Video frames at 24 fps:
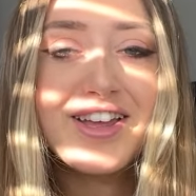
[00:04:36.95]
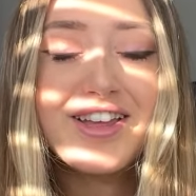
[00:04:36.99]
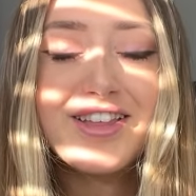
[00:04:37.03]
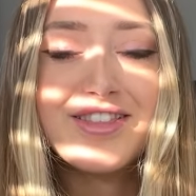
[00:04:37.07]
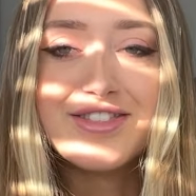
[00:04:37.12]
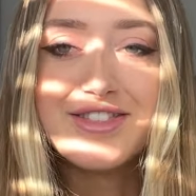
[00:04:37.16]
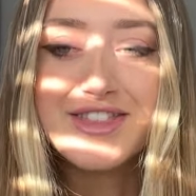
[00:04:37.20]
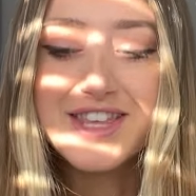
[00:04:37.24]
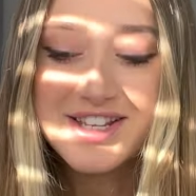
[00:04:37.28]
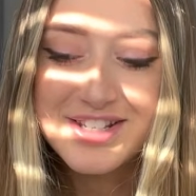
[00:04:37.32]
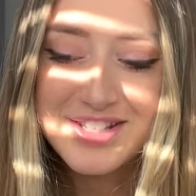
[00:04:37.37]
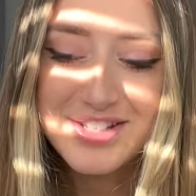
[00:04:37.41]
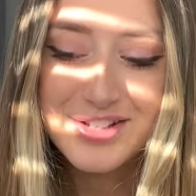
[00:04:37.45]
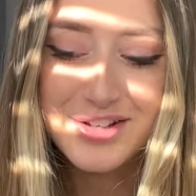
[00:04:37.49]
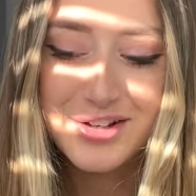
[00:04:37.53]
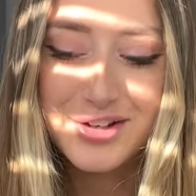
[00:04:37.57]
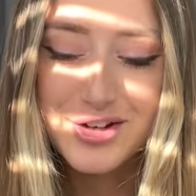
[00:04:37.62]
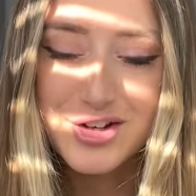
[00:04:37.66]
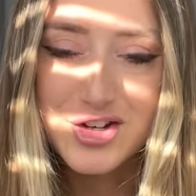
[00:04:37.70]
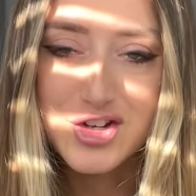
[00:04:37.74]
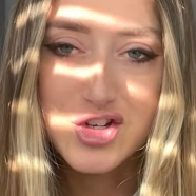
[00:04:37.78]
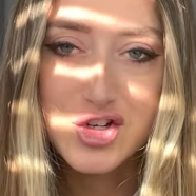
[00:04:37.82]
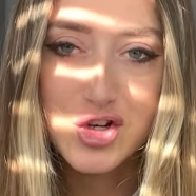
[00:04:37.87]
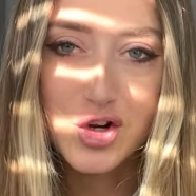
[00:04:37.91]
This is going to
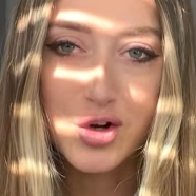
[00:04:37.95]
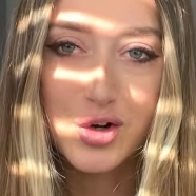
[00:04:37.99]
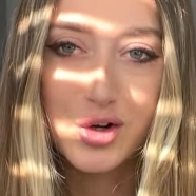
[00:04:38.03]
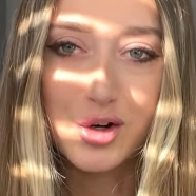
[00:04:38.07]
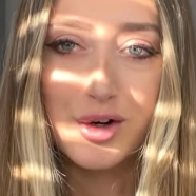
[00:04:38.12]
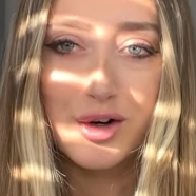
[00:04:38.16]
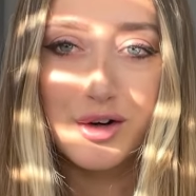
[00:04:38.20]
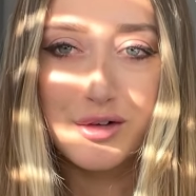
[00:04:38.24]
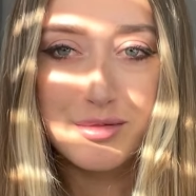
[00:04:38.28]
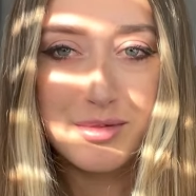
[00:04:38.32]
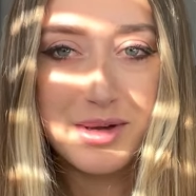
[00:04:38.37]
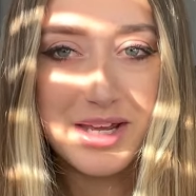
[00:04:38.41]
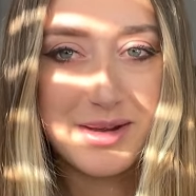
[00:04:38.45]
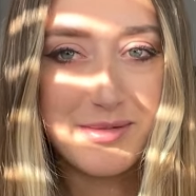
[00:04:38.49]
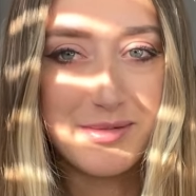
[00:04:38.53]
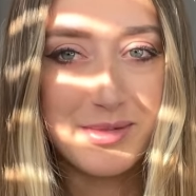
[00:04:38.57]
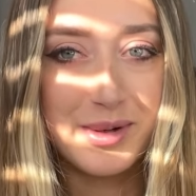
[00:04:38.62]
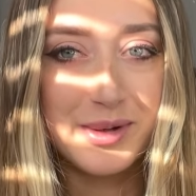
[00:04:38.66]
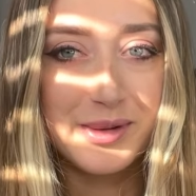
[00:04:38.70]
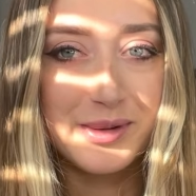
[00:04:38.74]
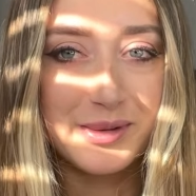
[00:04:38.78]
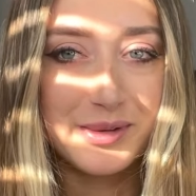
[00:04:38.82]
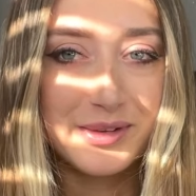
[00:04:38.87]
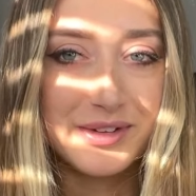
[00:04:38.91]
shock a lot of
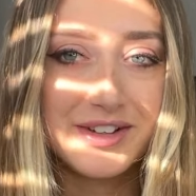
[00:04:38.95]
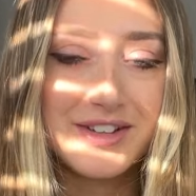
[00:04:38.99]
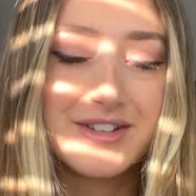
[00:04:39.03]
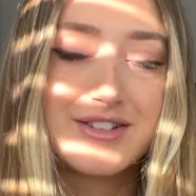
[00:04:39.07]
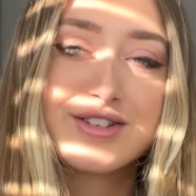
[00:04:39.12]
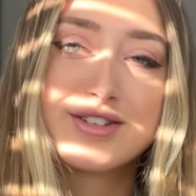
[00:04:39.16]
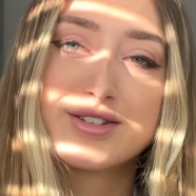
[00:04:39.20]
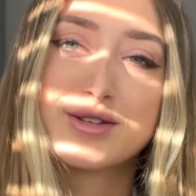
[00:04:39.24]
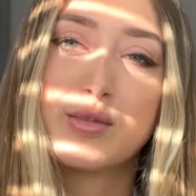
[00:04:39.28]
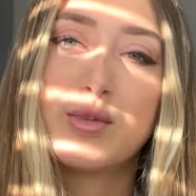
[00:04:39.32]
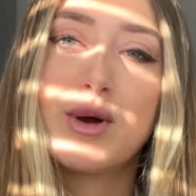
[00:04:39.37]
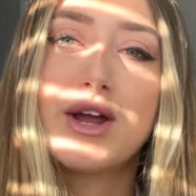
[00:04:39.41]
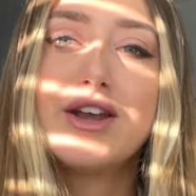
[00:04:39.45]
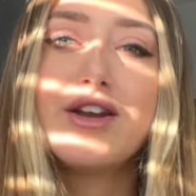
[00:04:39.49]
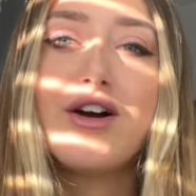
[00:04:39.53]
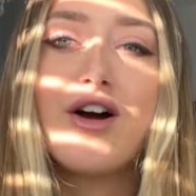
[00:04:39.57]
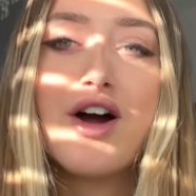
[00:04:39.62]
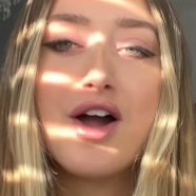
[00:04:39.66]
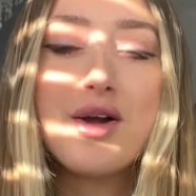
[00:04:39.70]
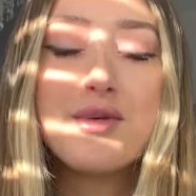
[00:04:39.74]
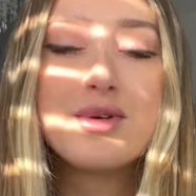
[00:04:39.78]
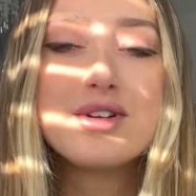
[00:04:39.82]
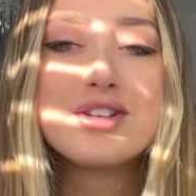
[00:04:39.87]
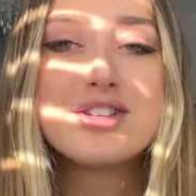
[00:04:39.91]
people. So, when
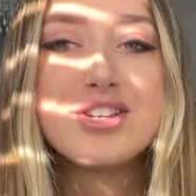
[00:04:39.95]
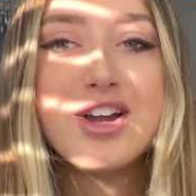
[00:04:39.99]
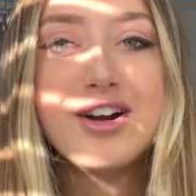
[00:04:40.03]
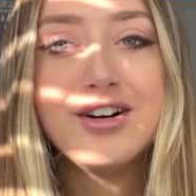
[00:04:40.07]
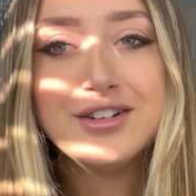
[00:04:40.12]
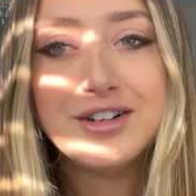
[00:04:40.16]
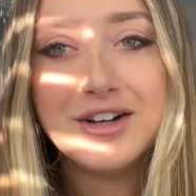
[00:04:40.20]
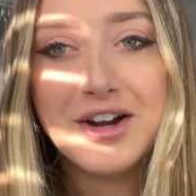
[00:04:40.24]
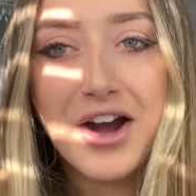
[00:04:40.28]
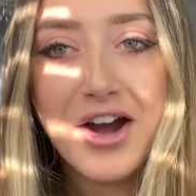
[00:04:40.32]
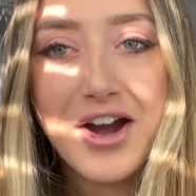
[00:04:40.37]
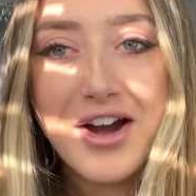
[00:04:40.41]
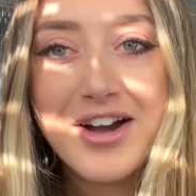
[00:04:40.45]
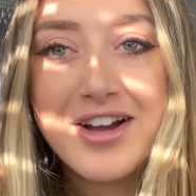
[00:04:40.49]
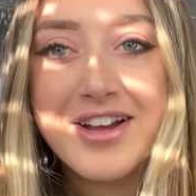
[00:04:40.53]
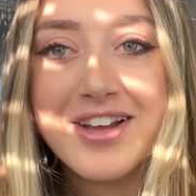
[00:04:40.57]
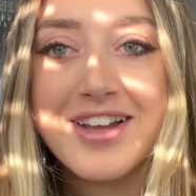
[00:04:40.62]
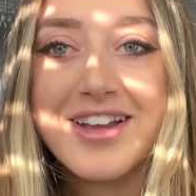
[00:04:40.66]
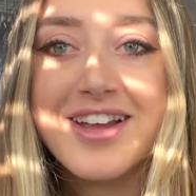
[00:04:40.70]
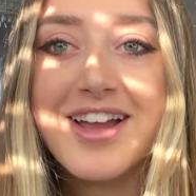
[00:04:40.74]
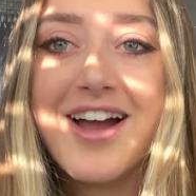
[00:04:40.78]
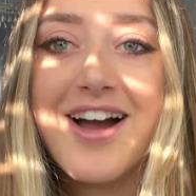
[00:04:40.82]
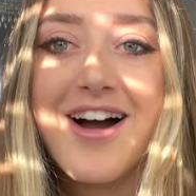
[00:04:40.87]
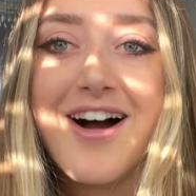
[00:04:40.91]
I was younger,
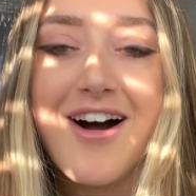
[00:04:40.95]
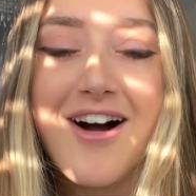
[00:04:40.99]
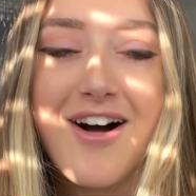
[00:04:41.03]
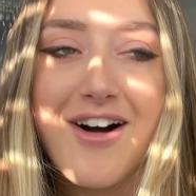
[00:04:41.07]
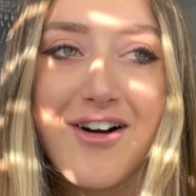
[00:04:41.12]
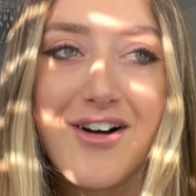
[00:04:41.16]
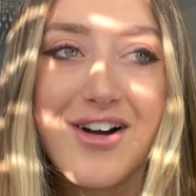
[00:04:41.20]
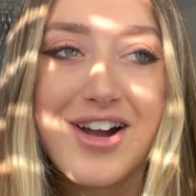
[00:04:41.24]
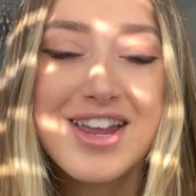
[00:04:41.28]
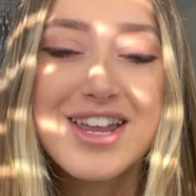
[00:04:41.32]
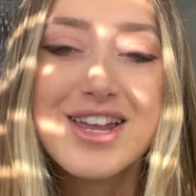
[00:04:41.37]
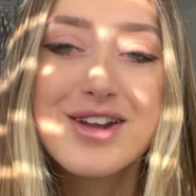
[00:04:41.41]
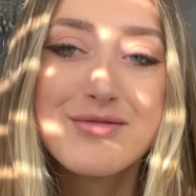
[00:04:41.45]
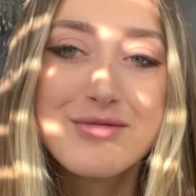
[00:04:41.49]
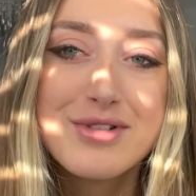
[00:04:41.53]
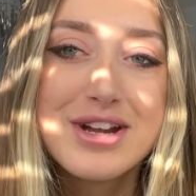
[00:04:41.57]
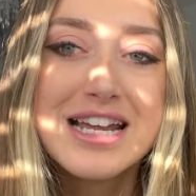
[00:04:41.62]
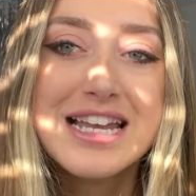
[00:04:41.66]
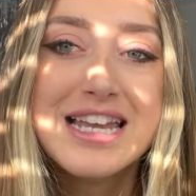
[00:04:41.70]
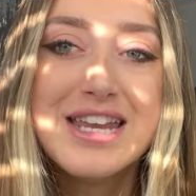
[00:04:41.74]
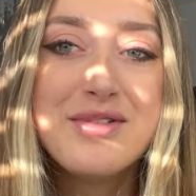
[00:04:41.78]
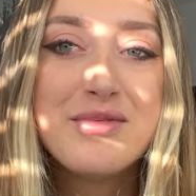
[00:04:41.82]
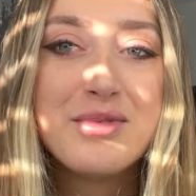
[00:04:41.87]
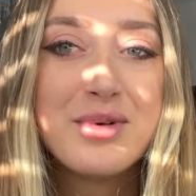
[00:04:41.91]
I
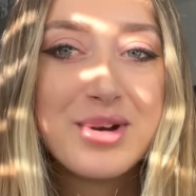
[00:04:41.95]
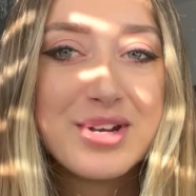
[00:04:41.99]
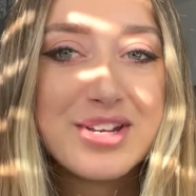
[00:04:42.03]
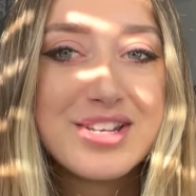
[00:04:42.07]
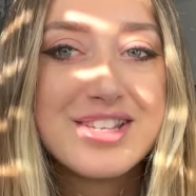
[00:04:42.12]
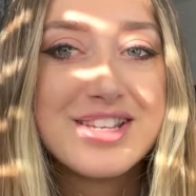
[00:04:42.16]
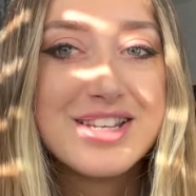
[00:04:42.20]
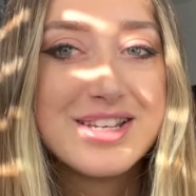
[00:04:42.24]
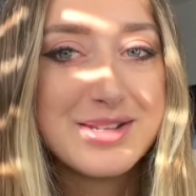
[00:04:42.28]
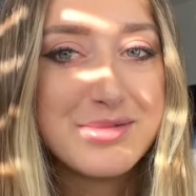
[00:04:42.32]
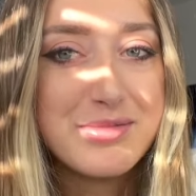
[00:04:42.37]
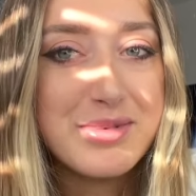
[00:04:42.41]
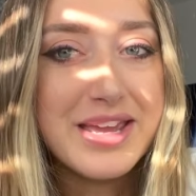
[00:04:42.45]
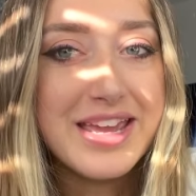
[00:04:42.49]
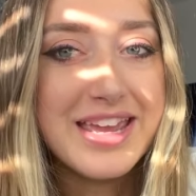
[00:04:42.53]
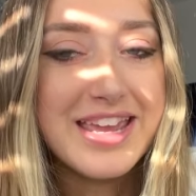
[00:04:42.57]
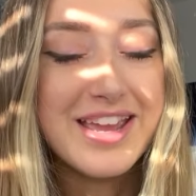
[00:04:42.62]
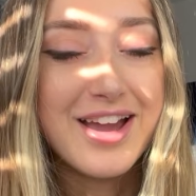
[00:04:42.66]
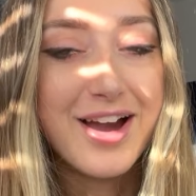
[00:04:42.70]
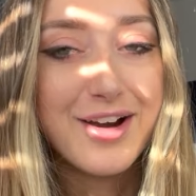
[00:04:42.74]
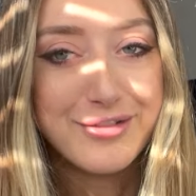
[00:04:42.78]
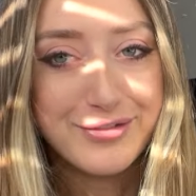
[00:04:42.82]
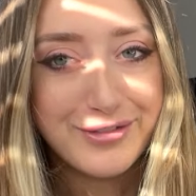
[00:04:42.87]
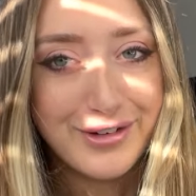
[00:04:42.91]
really wanted to be
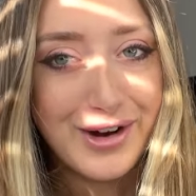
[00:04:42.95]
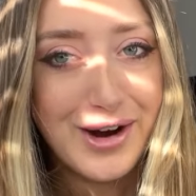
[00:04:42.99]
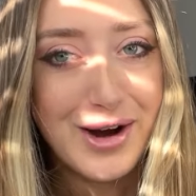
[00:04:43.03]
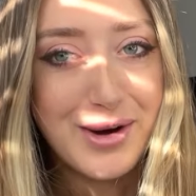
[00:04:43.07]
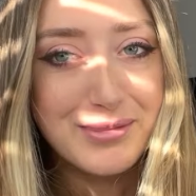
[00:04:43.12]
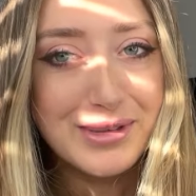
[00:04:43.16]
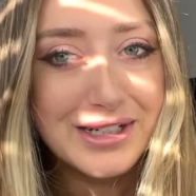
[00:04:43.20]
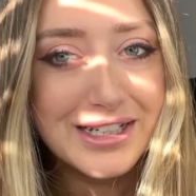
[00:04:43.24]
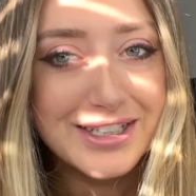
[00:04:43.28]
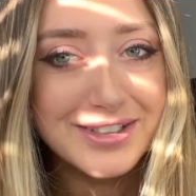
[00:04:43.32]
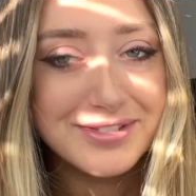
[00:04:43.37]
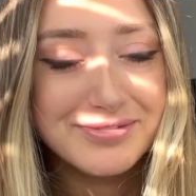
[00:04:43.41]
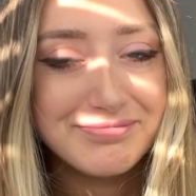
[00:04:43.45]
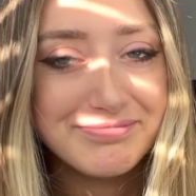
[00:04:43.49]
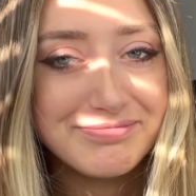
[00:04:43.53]
a farmer